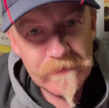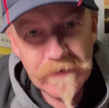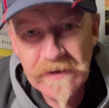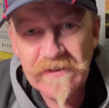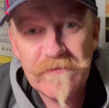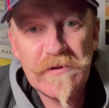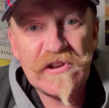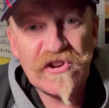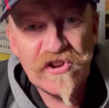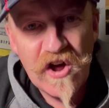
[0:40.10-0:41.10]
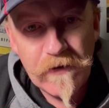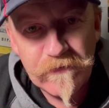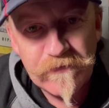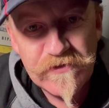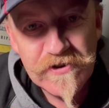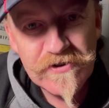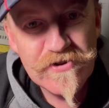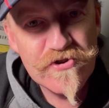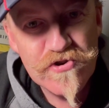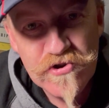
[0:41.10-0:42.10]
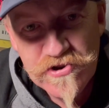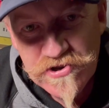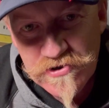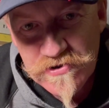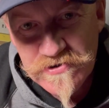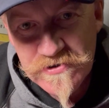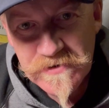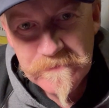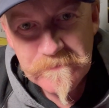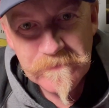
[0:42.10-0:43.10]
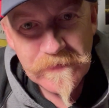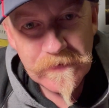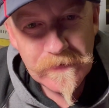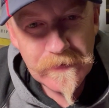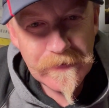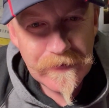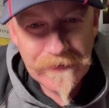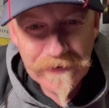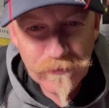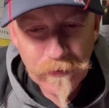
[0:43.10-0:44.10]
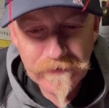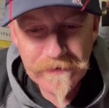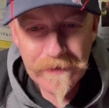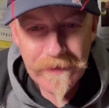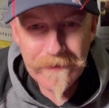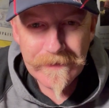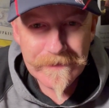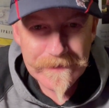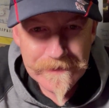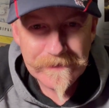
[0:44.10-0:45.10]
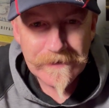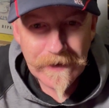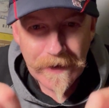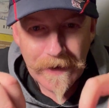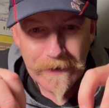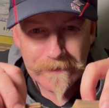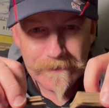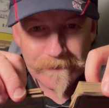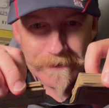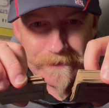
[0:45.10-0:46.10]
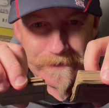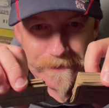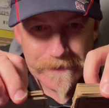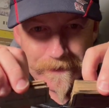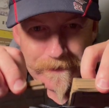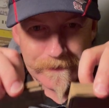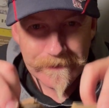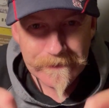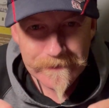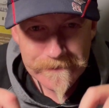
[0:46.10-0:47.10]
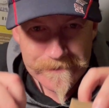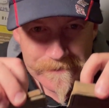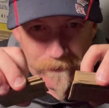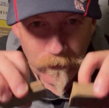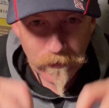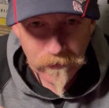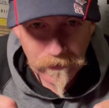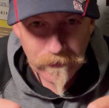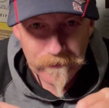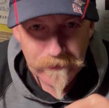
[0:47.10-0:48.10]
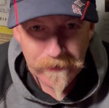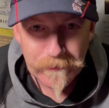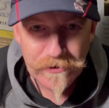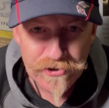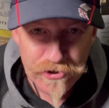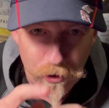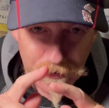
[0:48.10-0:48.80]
and have been loved, nurtured. And that's what these cards right here were. And I'm going to show